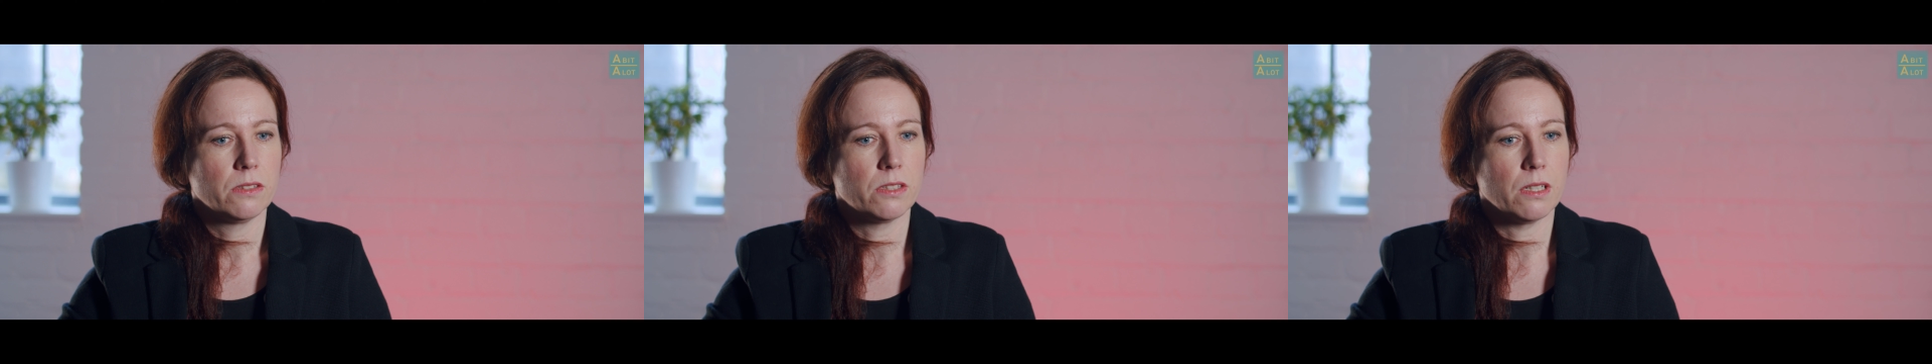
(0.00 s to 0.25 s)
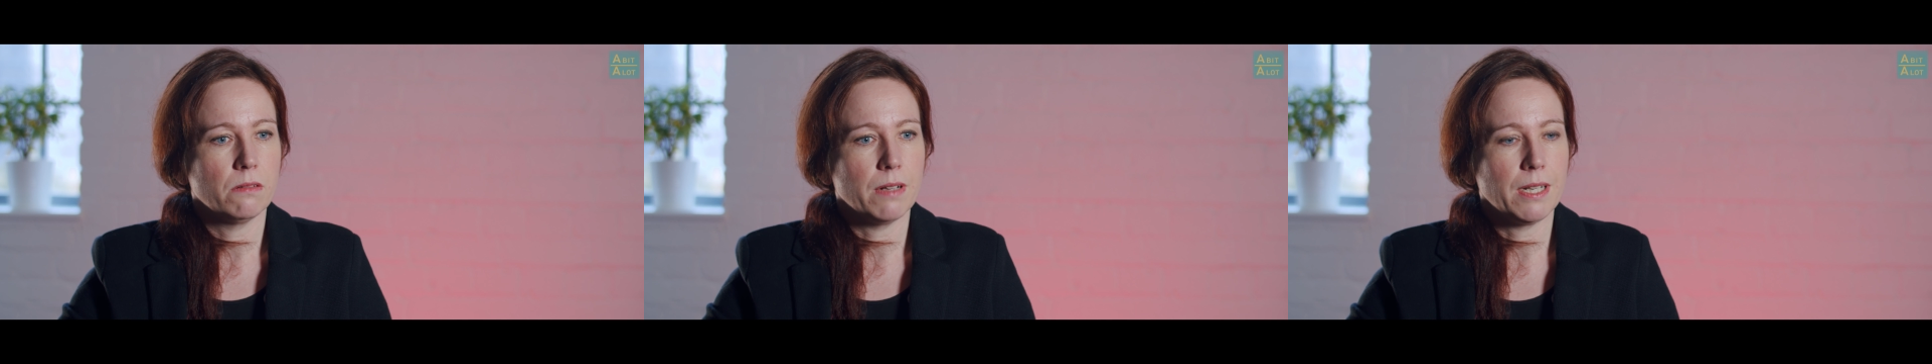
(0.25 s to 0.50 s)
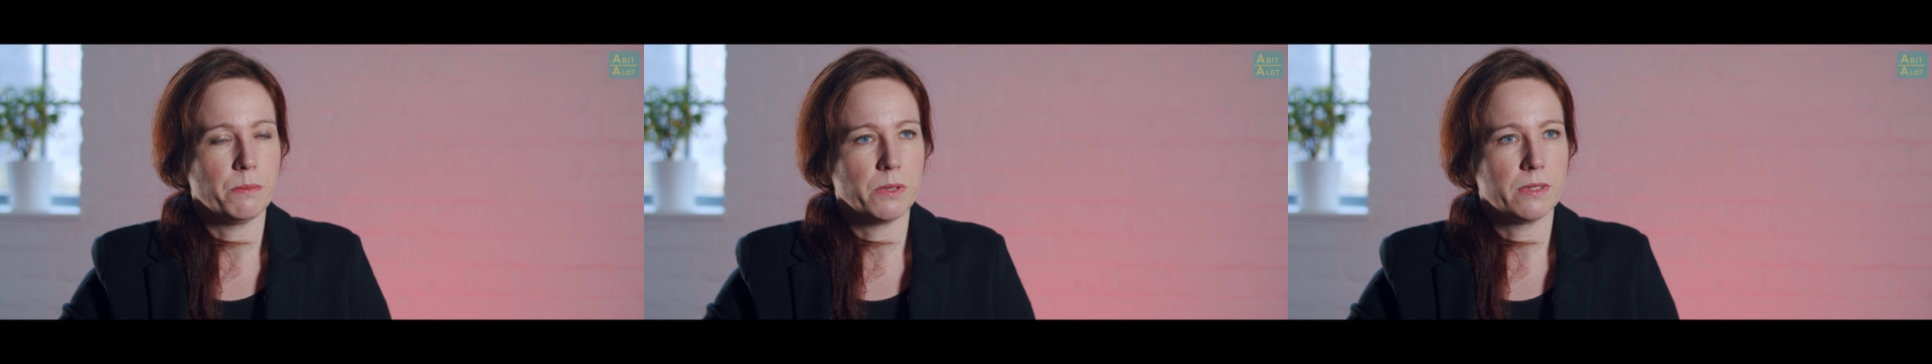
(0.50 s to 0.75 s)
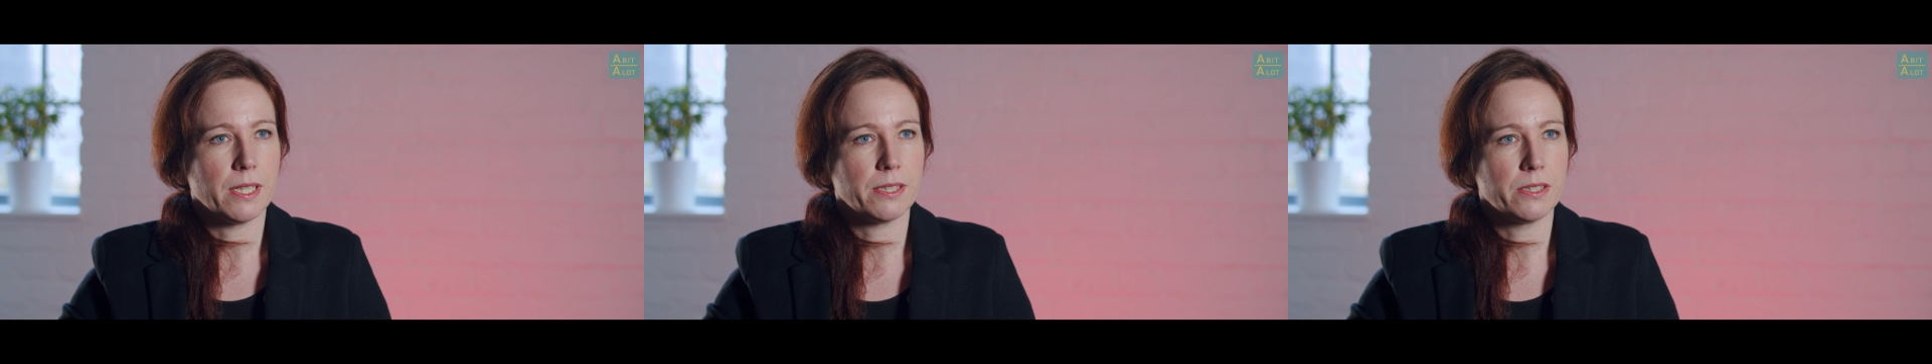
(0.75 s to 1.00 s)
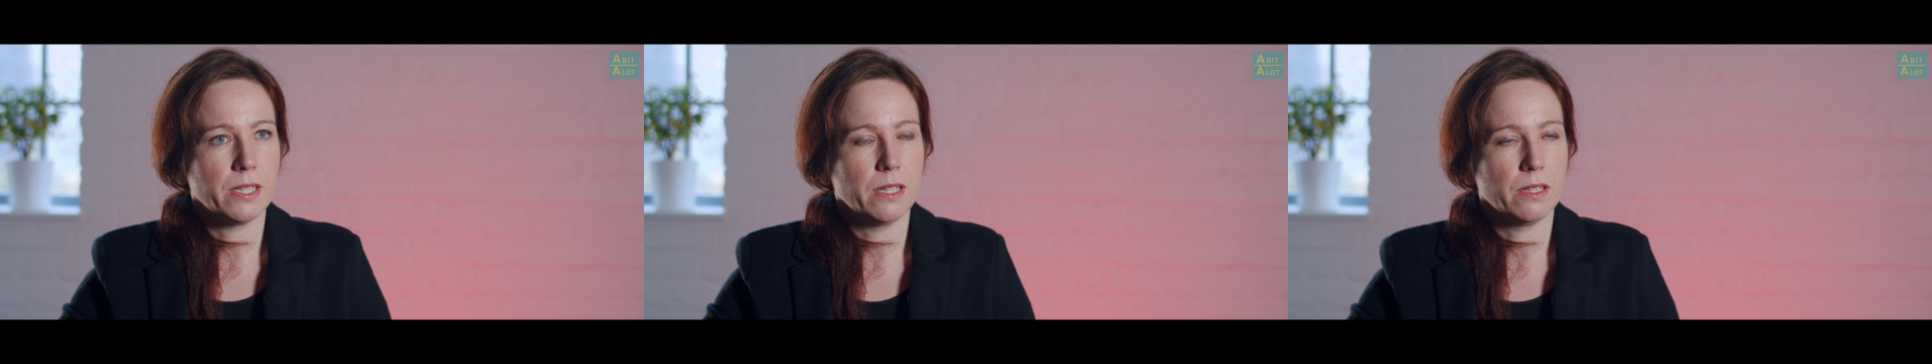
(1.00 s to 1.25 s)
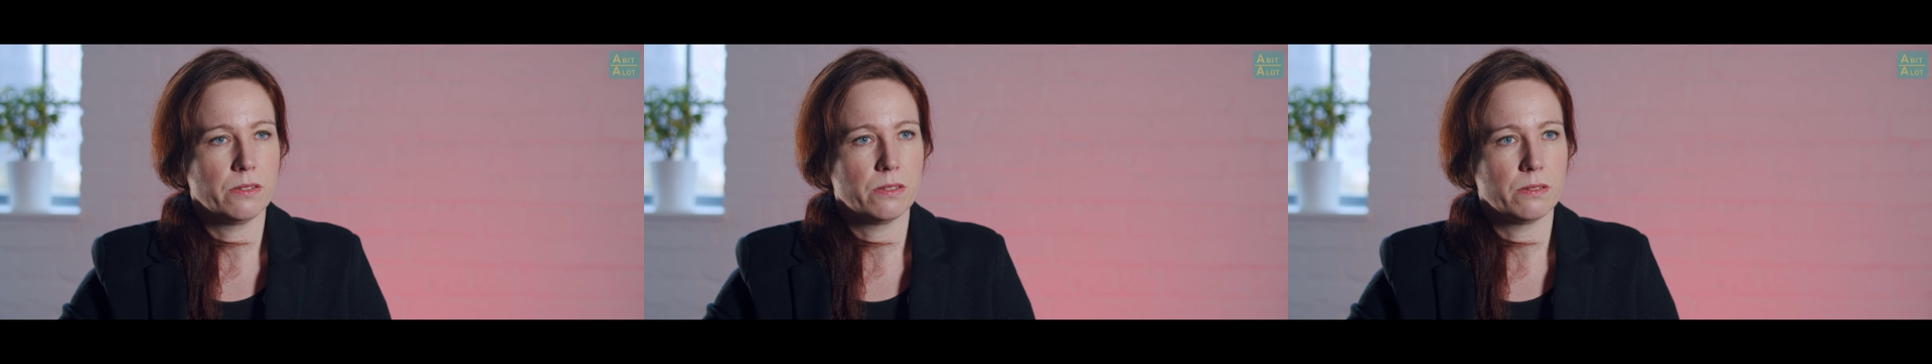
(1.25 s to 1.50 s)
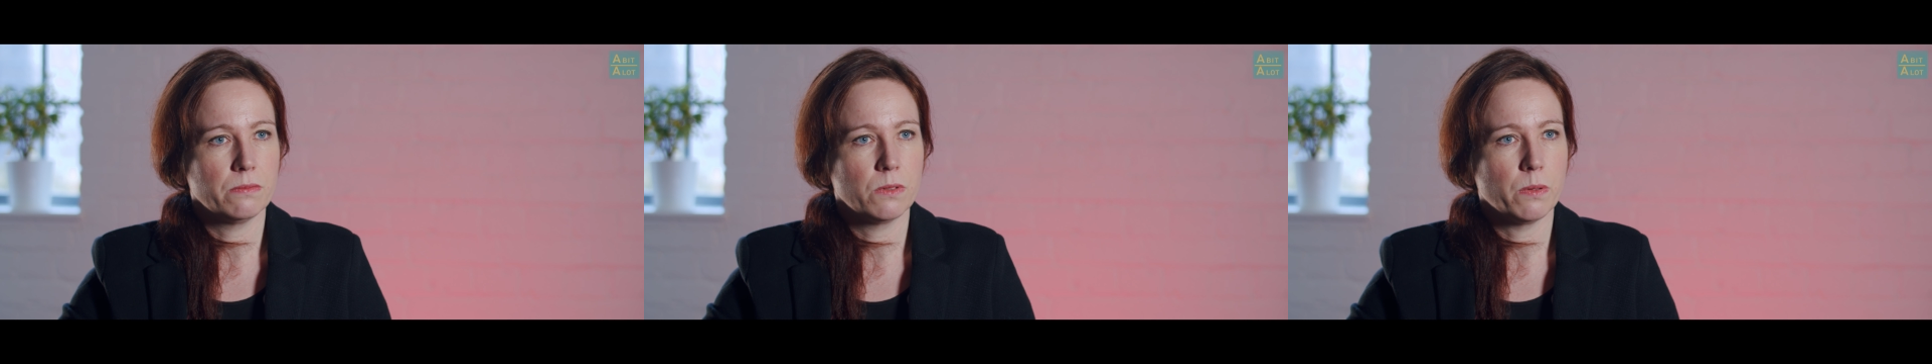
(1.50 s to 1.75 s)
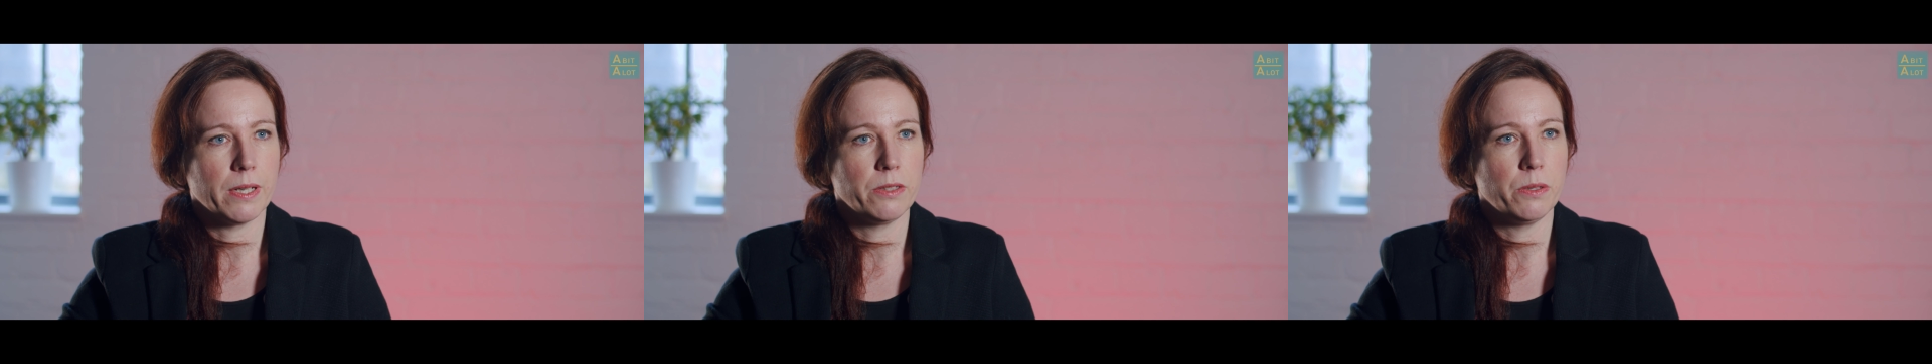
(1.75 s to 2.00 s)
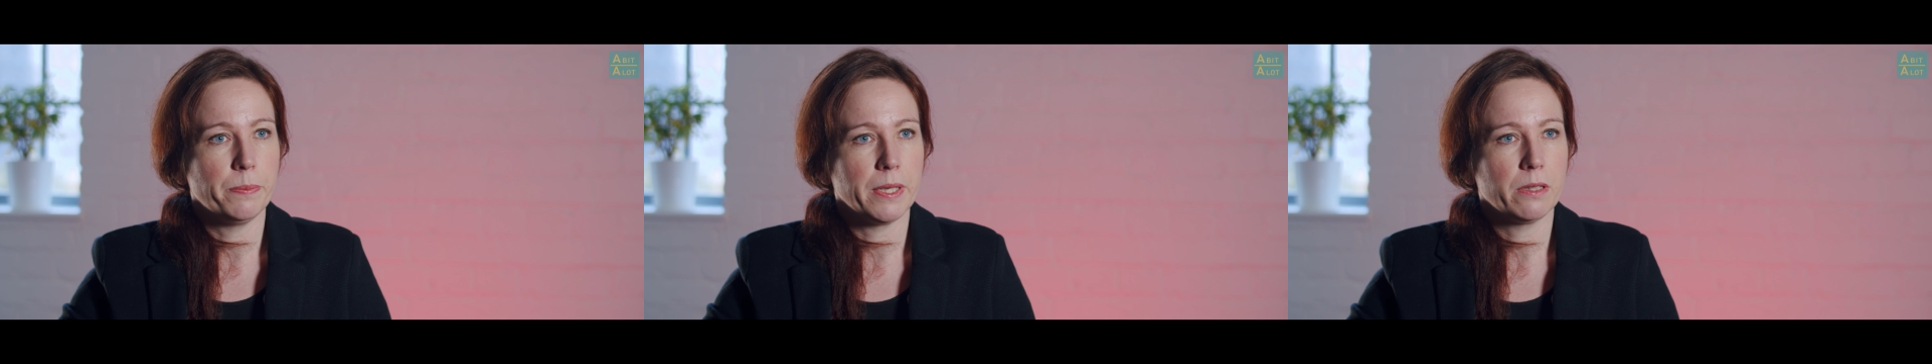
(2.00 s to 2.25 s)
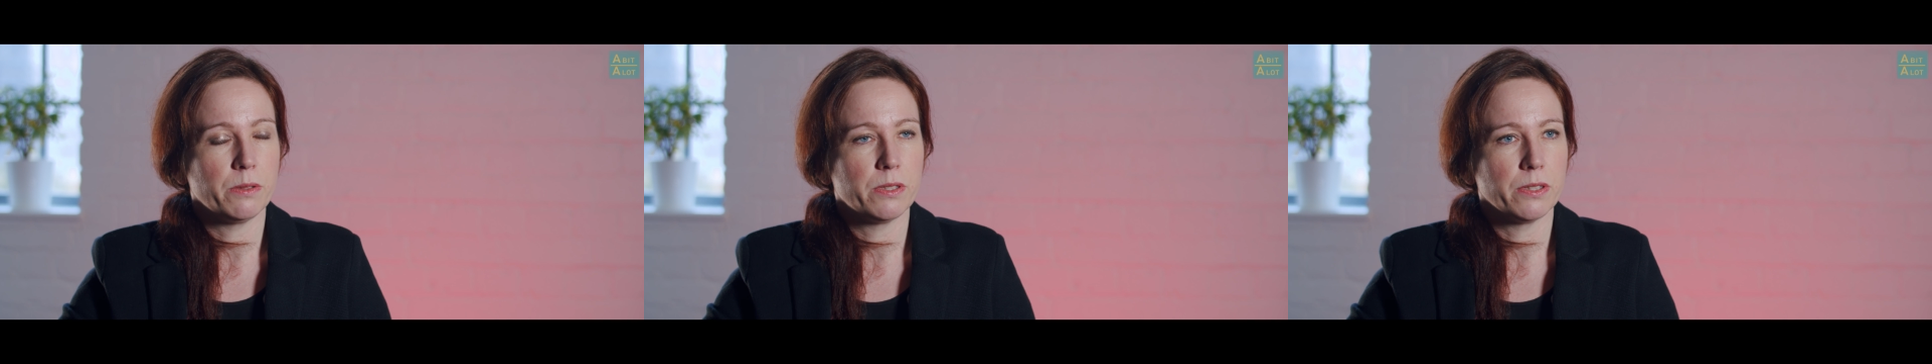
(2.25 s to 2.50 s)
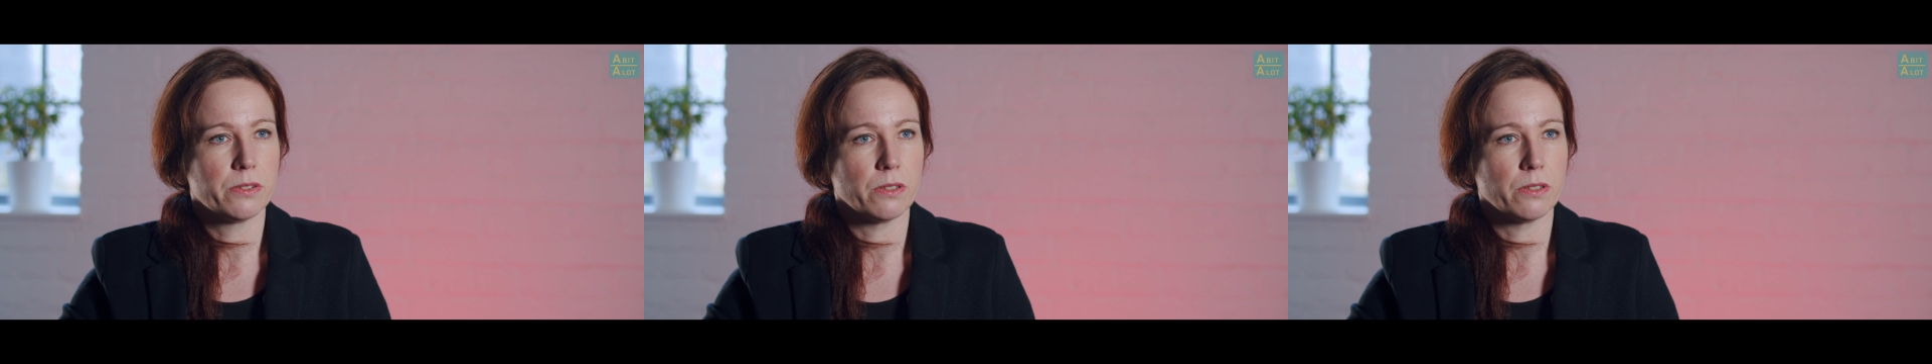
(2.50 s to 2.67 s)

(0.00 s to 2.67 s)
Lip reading: So animal testing is quite ubiquitous